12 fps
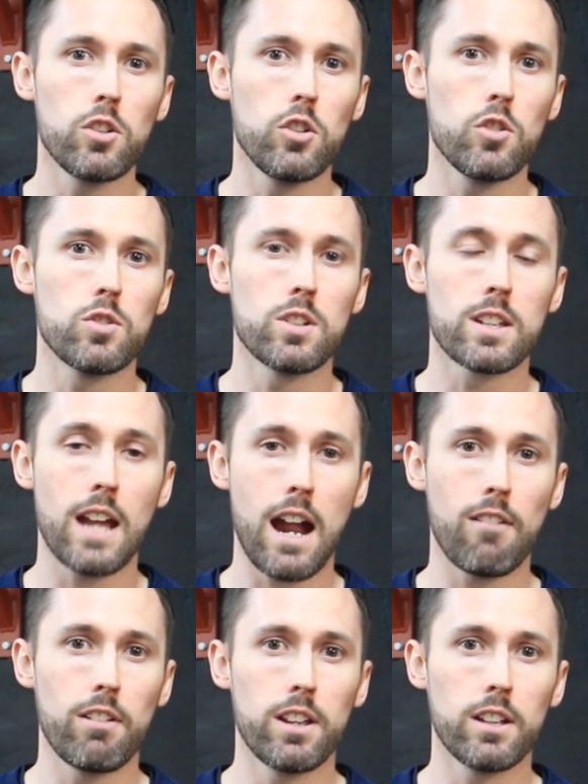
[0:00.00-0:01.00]
than you're used to
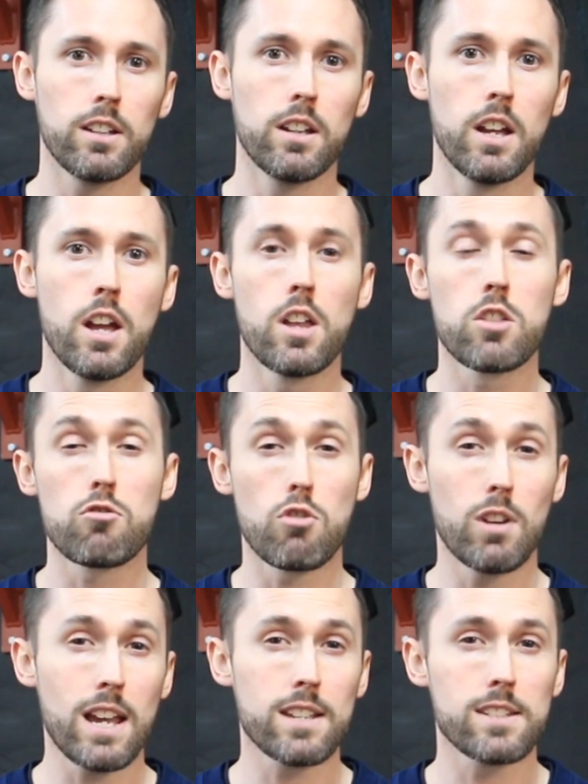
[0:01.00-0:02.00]
carrying
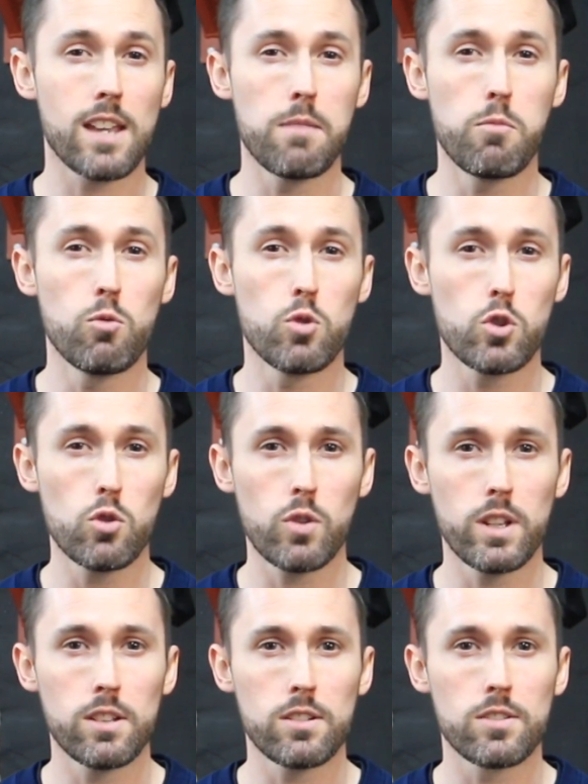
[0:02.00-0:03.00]
through less stable
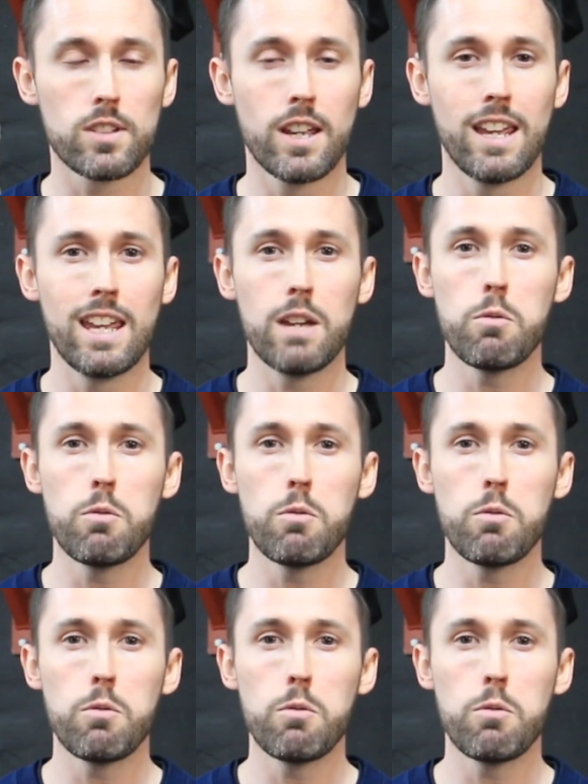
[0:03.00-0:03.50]
joints,